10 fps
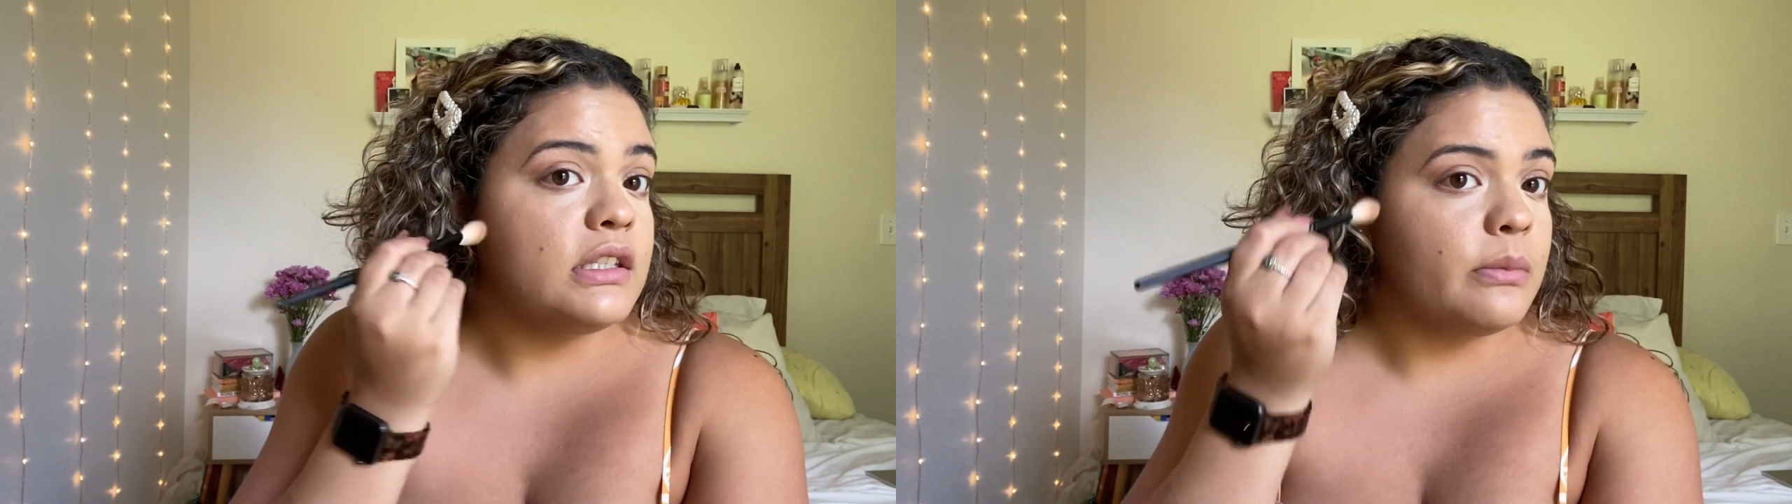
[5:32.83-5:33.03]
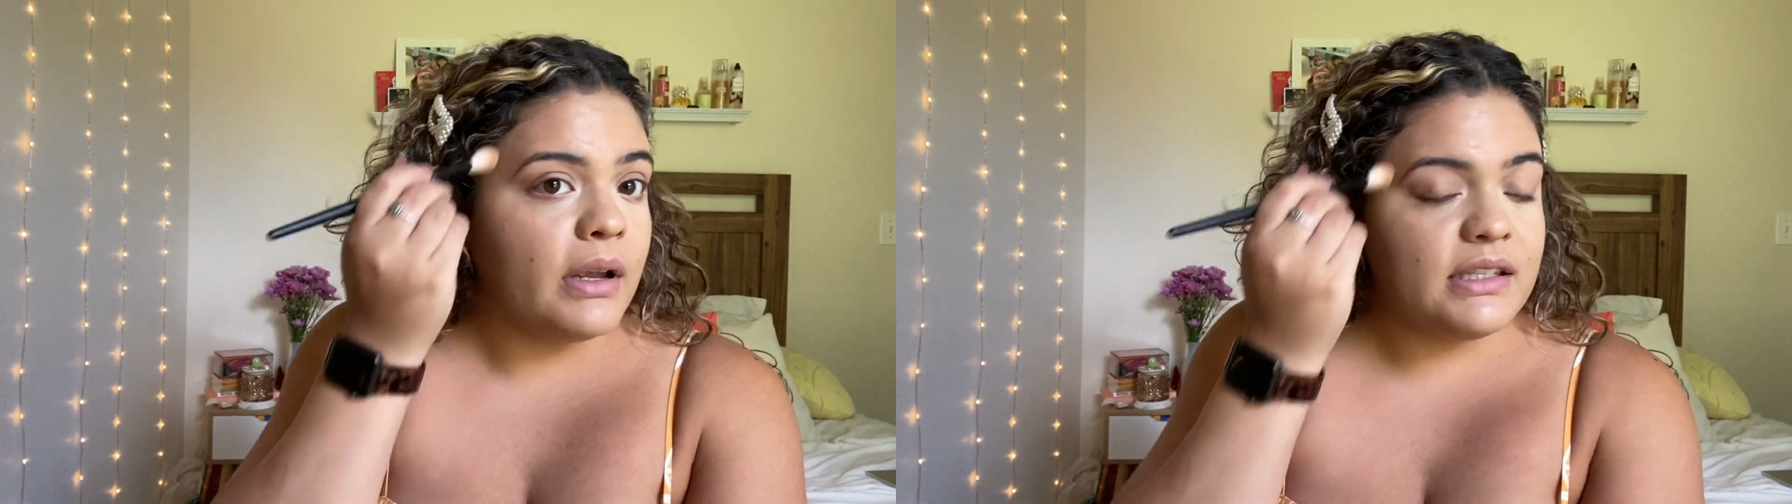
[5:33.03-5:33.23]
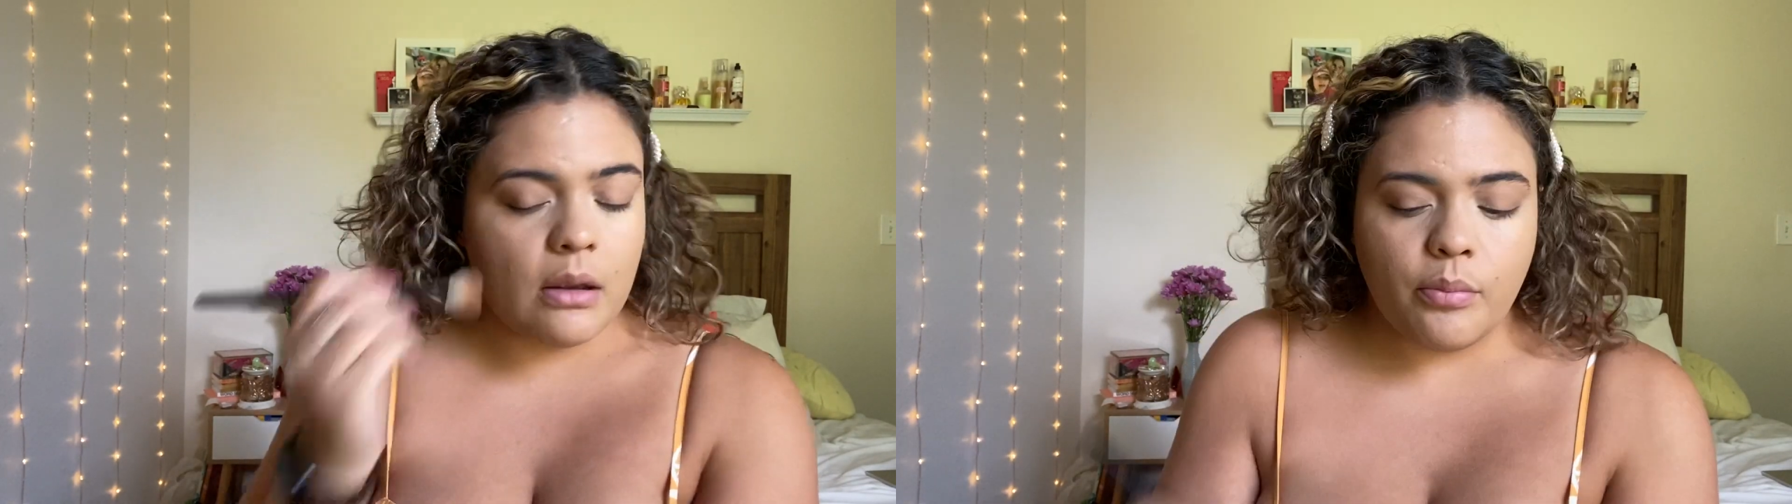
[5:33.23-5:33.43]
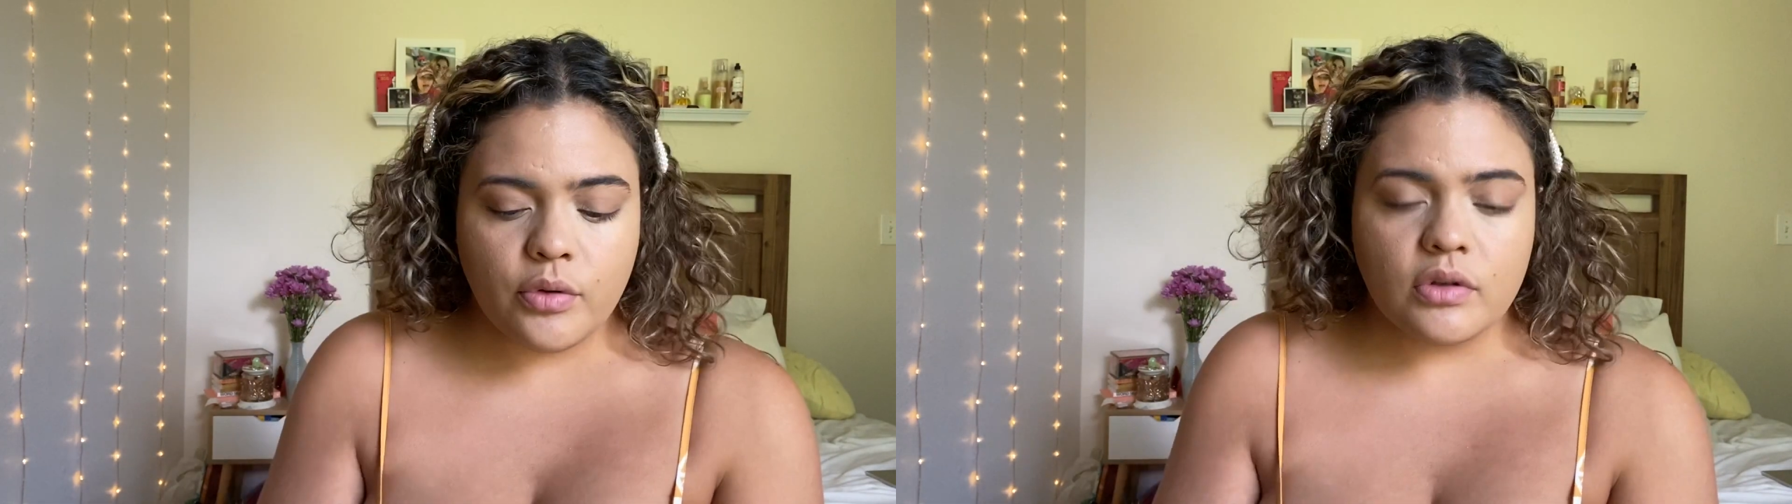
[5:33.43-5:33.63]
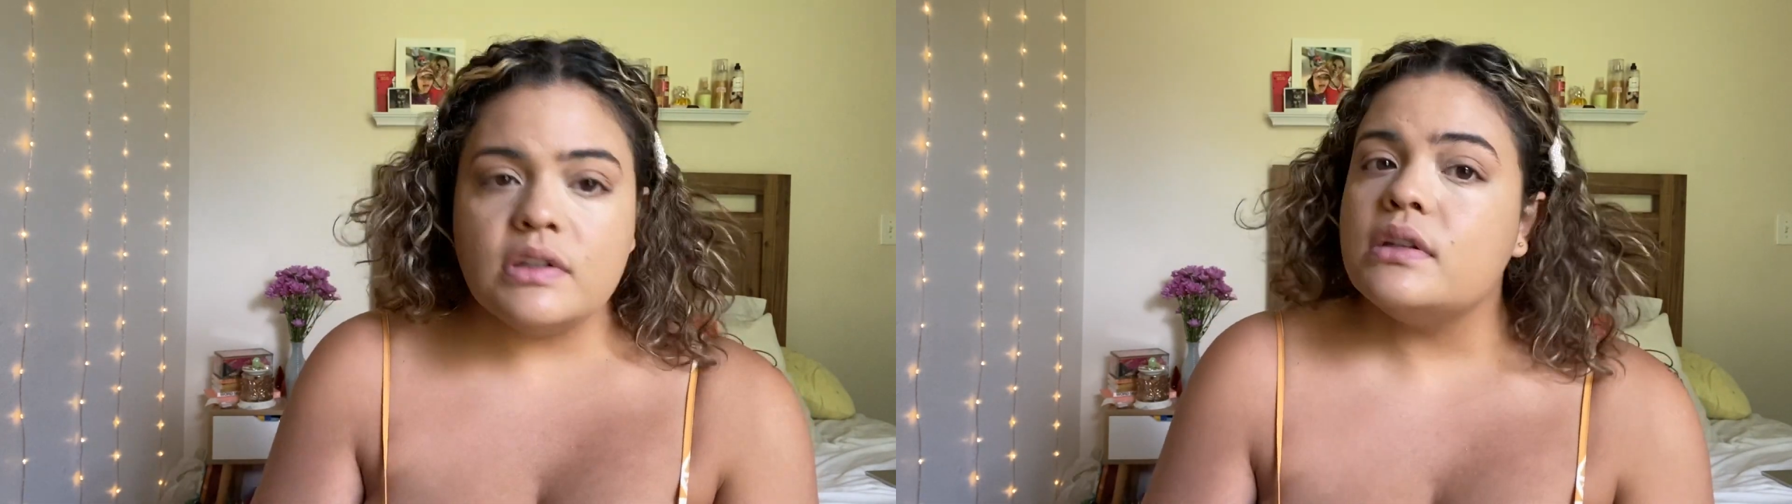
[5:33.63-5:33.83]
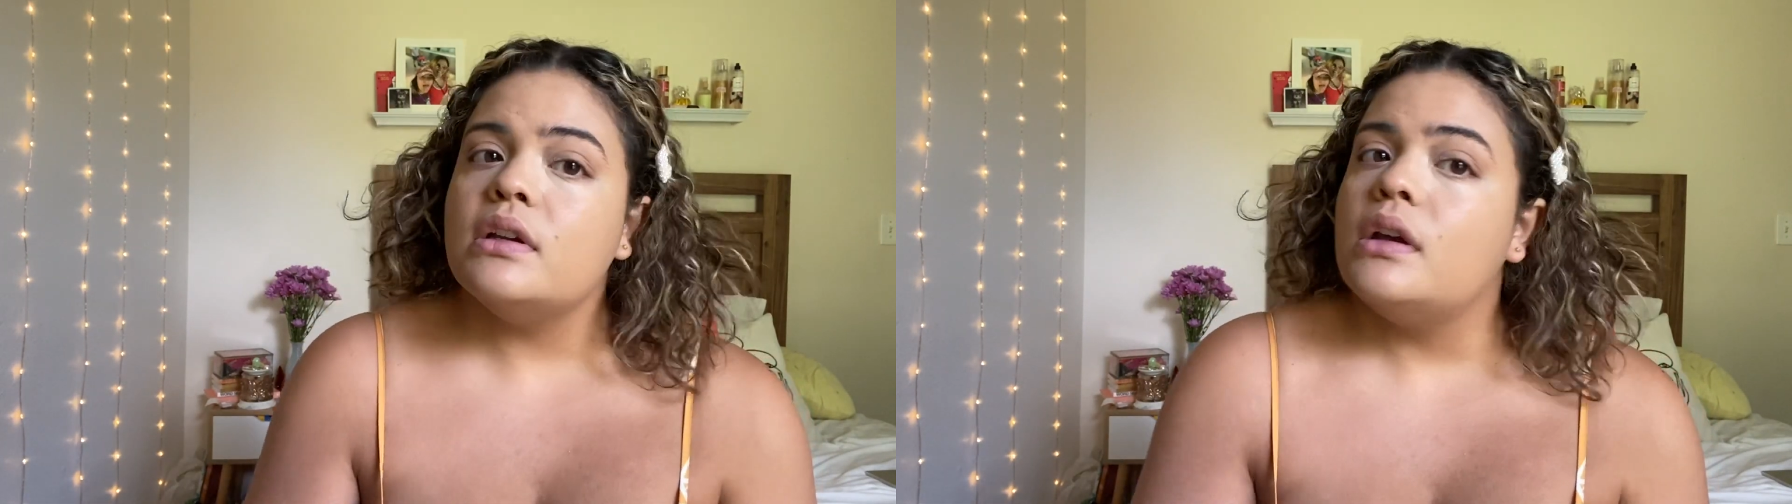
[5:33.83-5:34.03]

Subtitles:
and my temples,